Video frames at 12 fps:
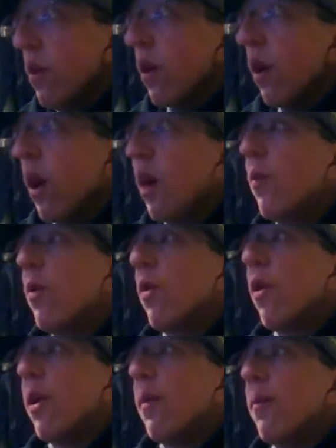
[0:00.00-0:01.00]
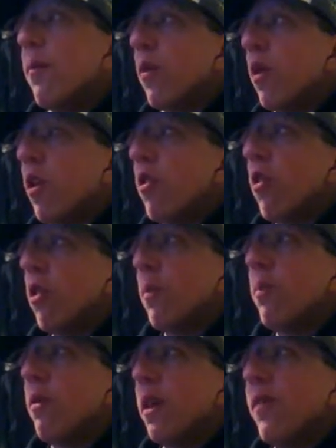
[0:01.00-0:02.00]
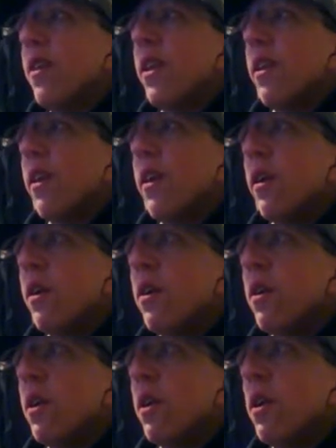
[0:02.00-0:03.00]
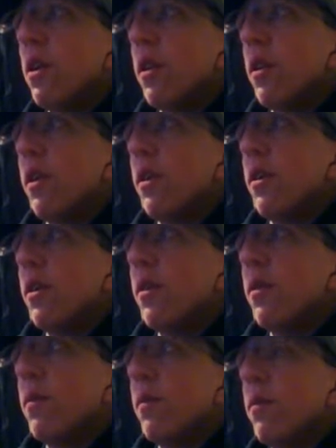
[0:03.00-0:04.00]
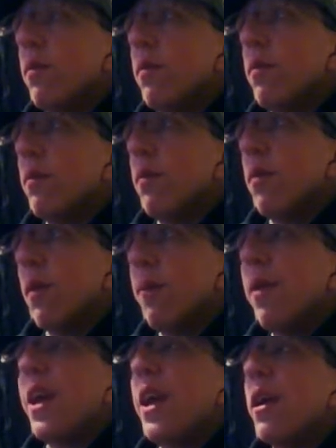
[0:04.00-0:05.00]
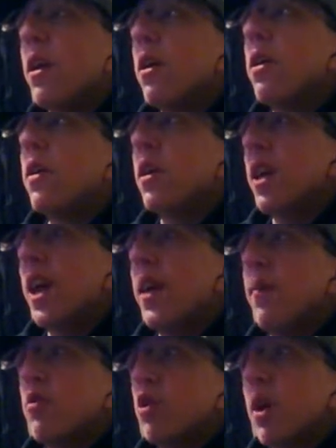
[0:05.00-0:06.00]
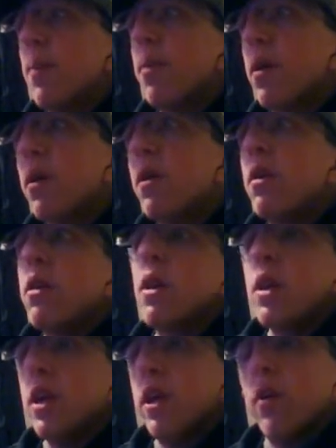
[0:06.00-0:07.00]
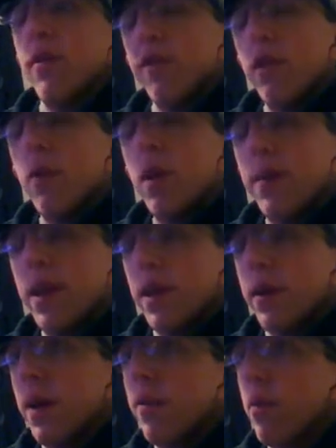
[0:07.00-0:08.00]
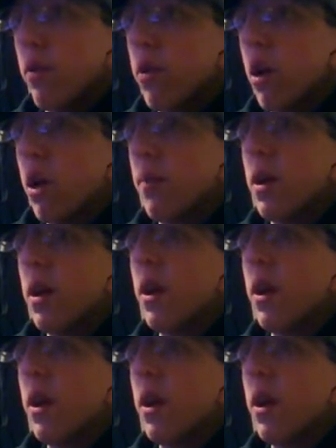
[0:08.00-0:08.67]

I will um, really start to believe into the the the big game trip. You know, if you know what I mean. Everyone's talking about it.